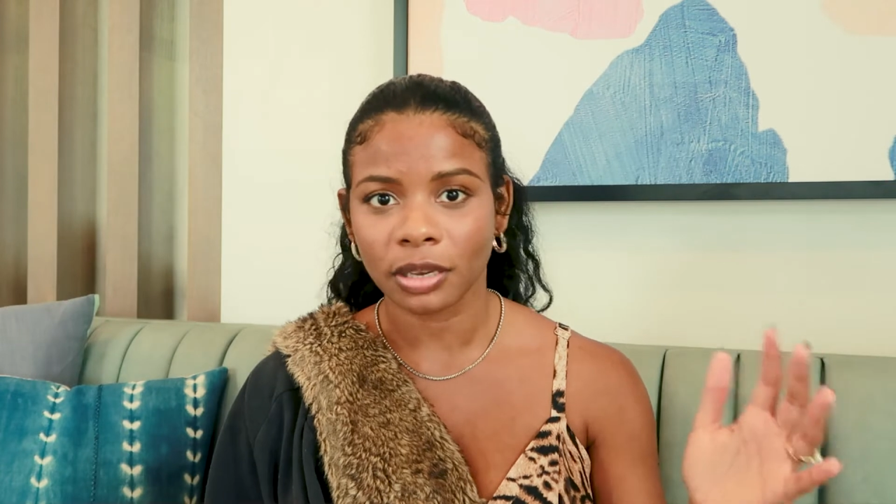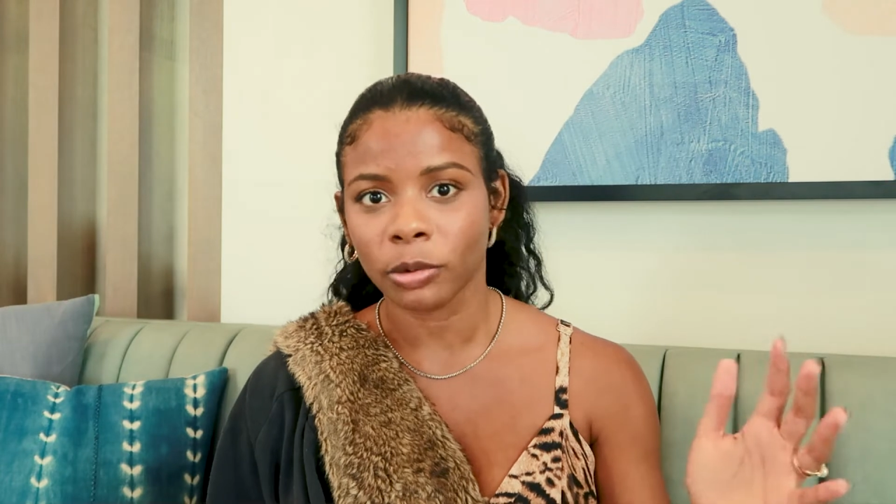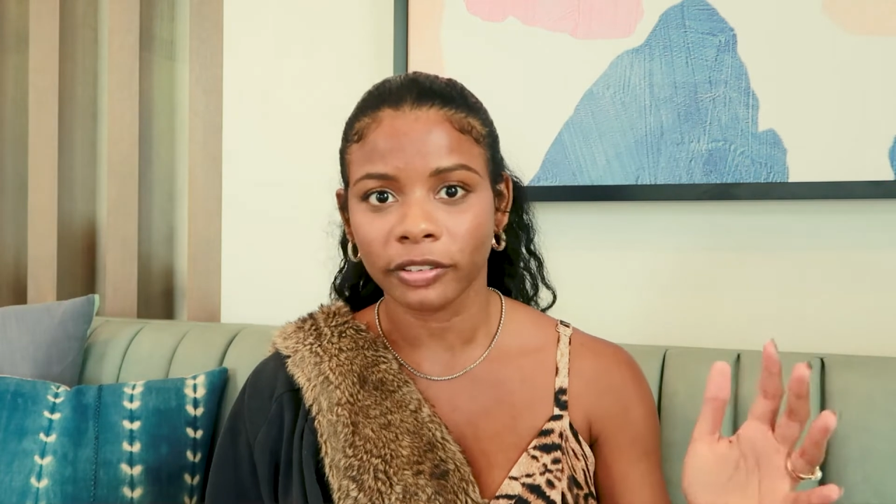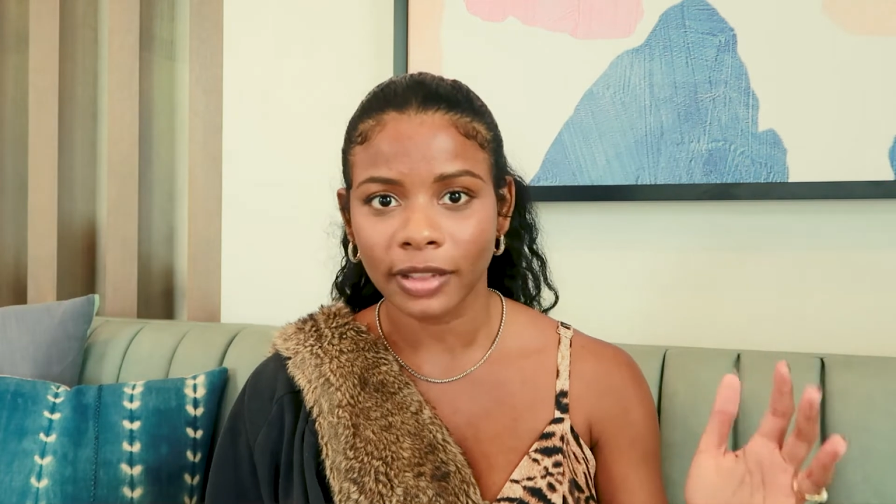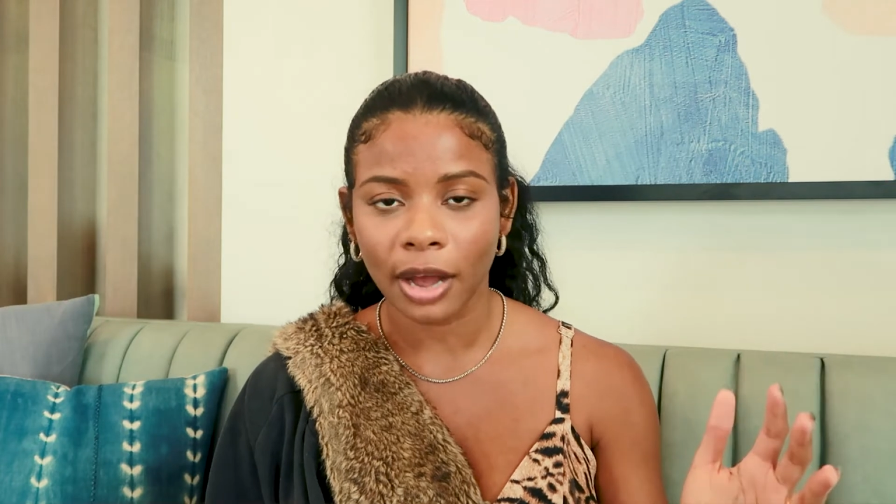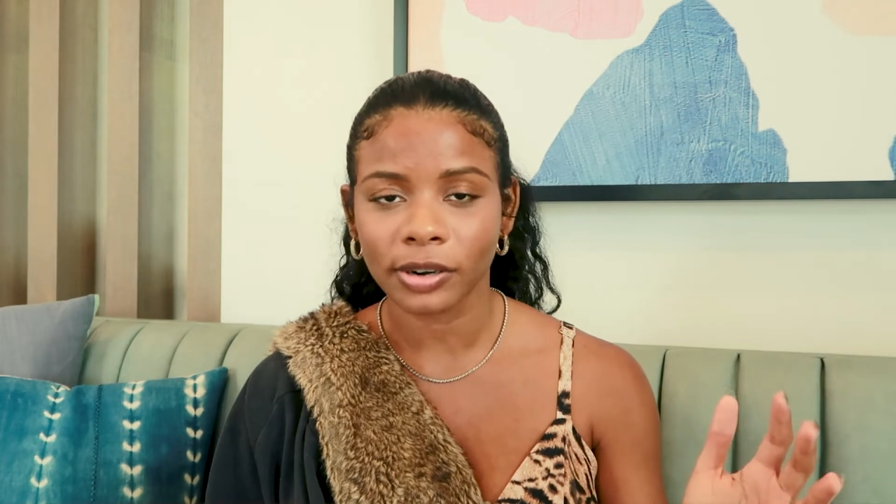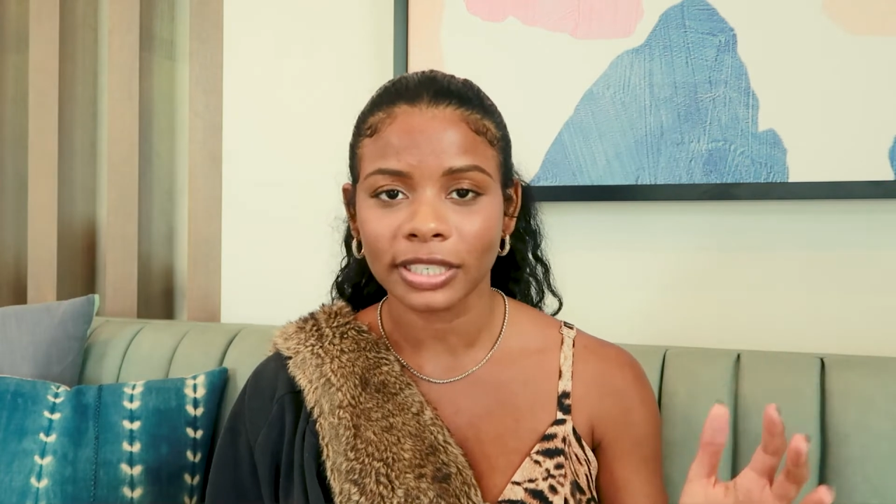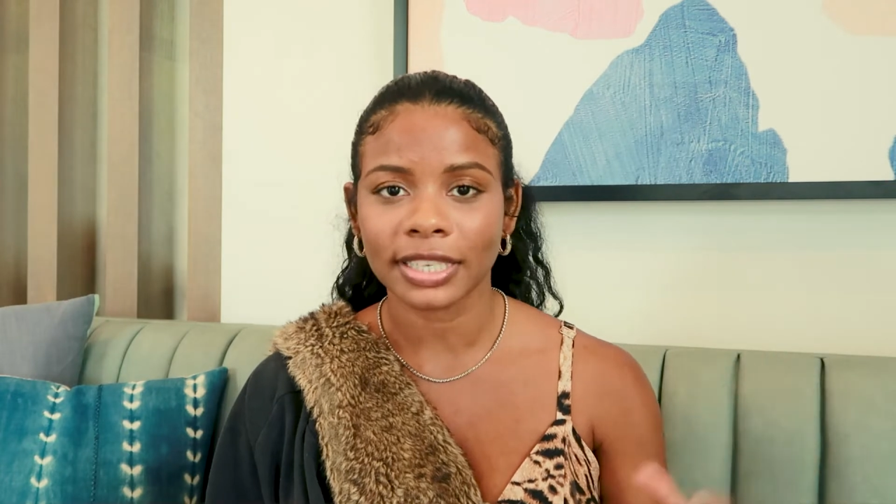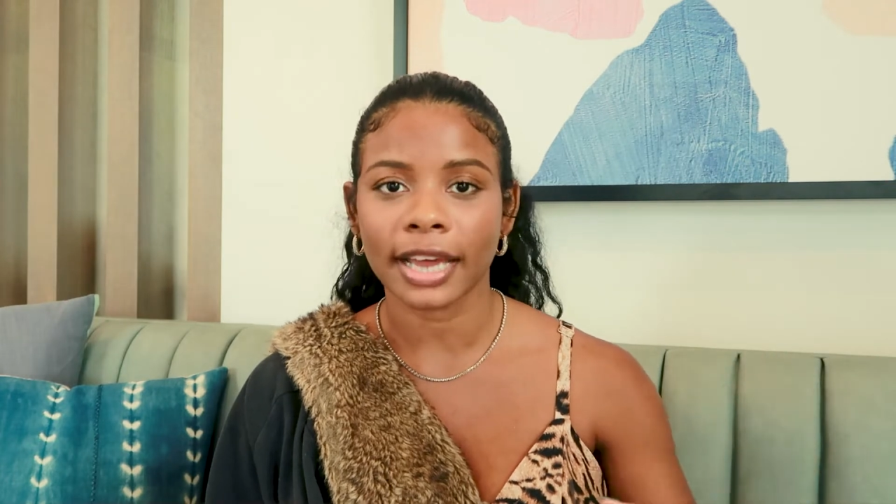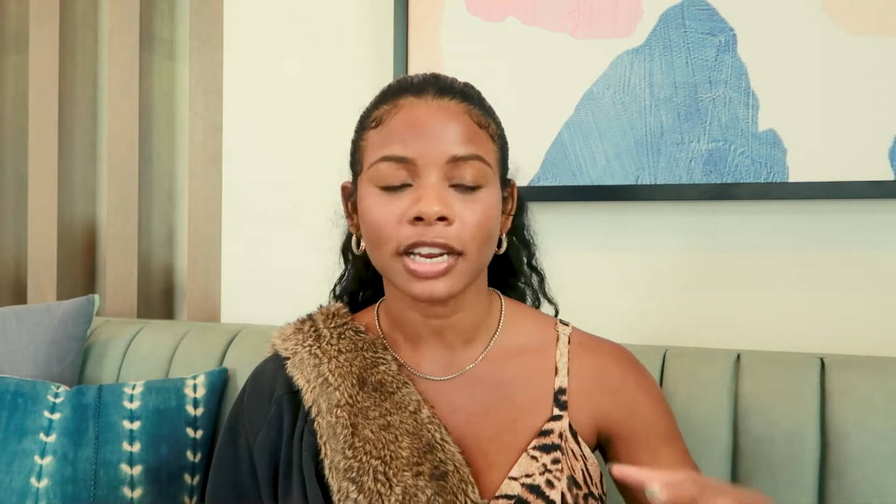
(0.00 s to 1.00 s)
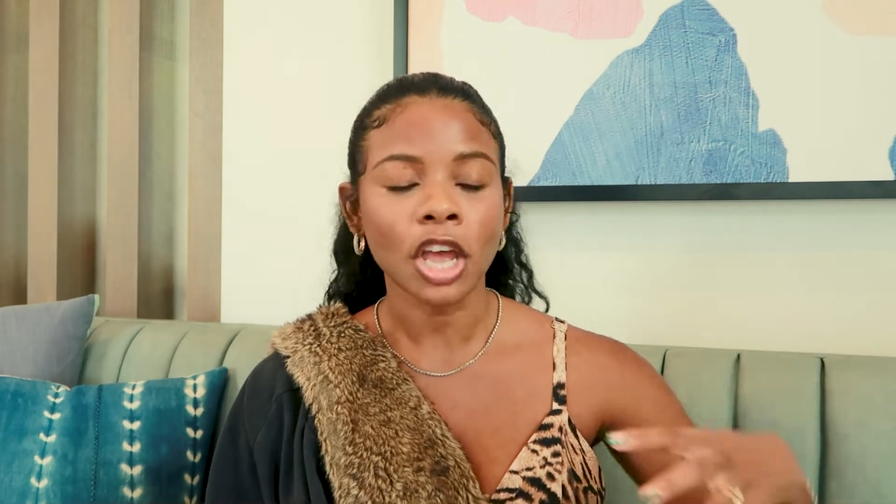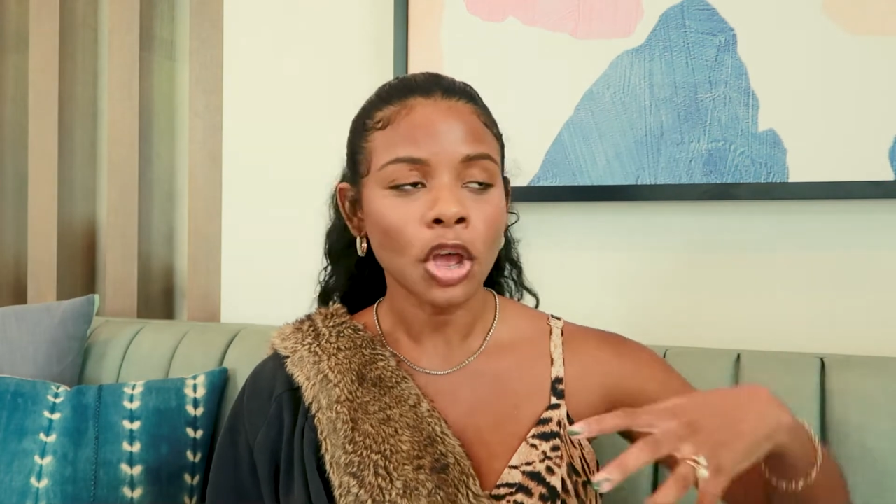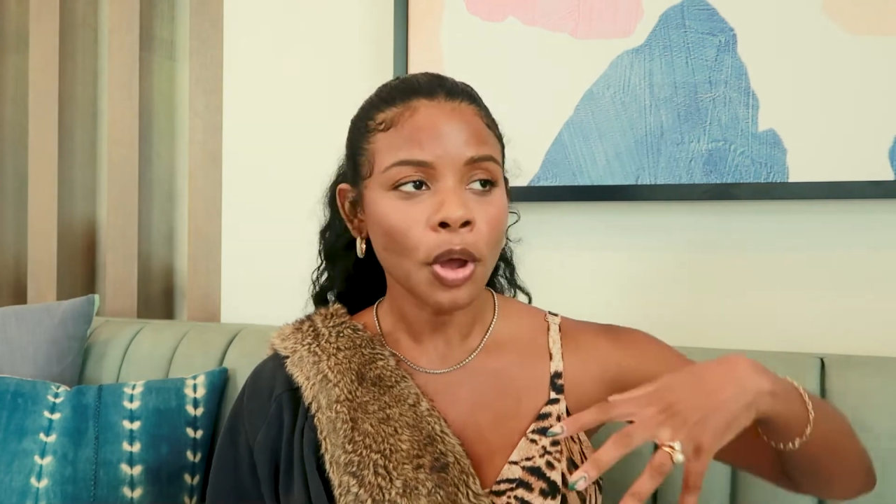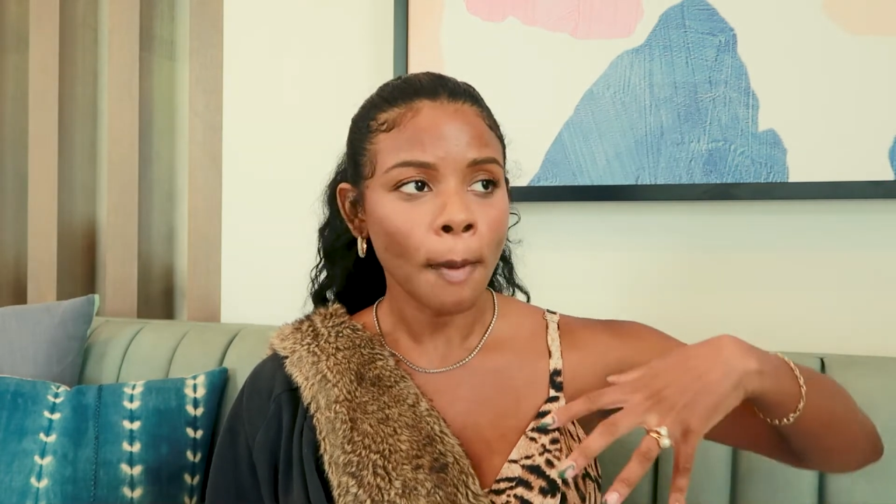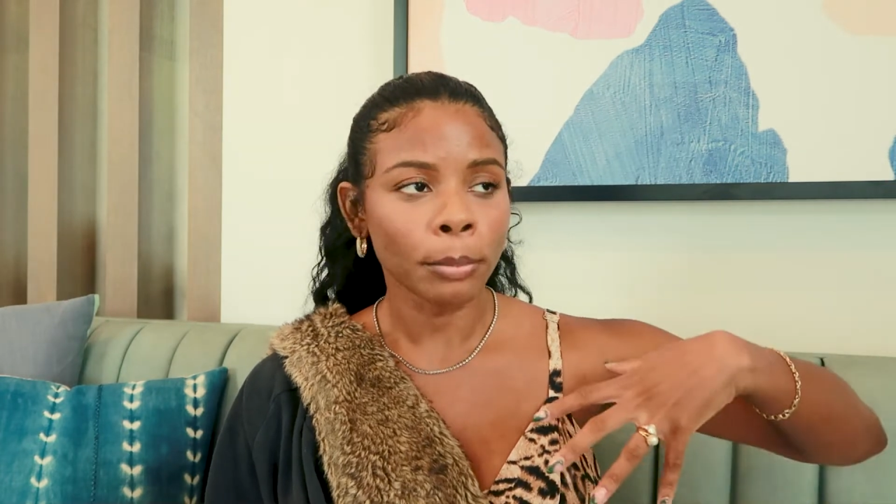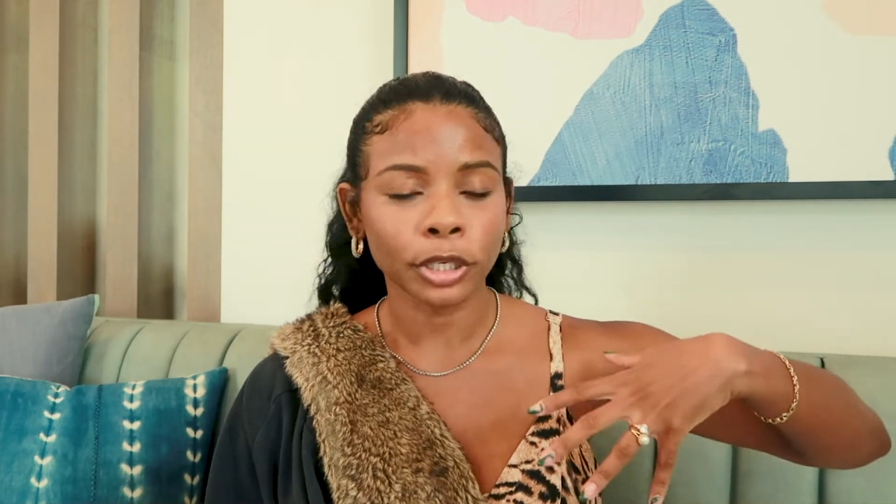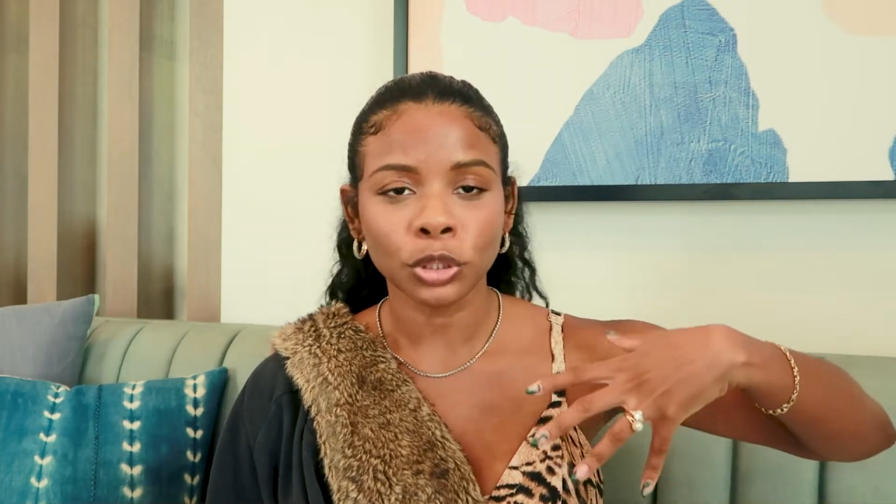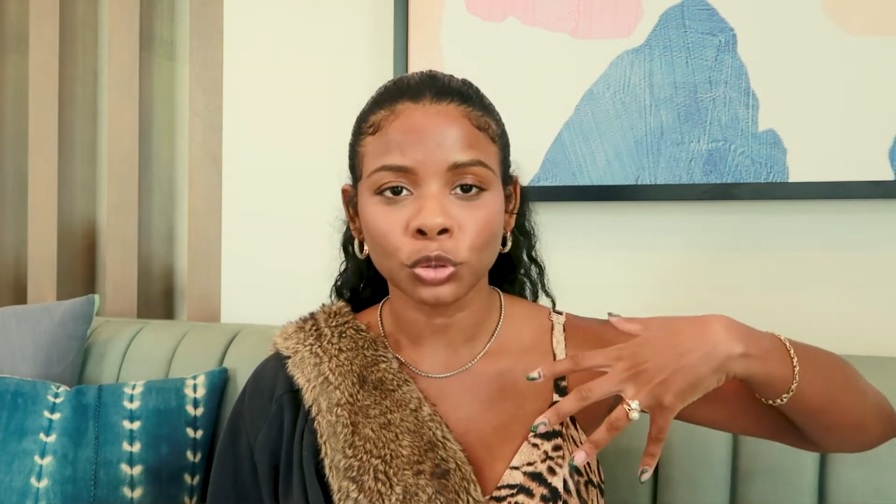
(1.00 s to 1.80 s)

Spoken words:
summer flowers that bring